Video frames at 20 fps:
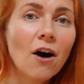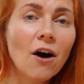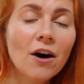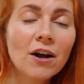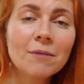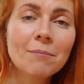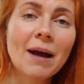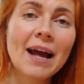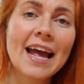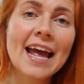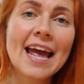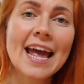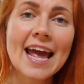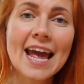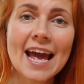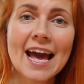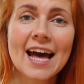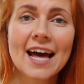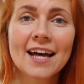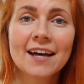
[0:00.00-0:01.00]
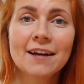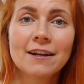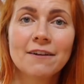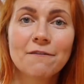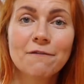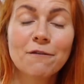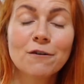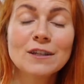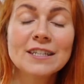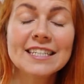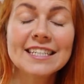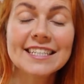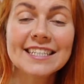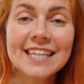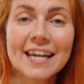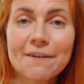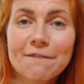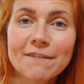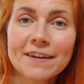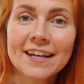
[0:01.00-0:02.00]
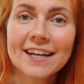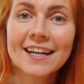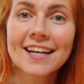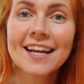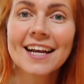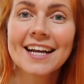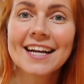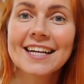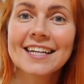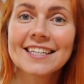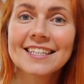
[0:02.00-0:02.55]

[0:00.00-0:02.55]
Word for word: on my hair for seven,